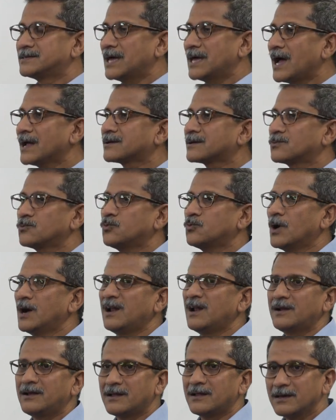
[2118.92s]
that
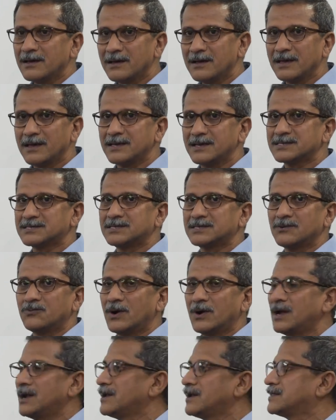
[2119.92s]
world is the
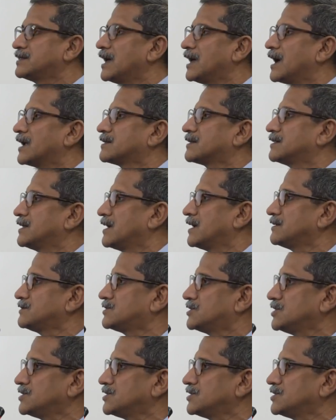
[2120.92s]
world that then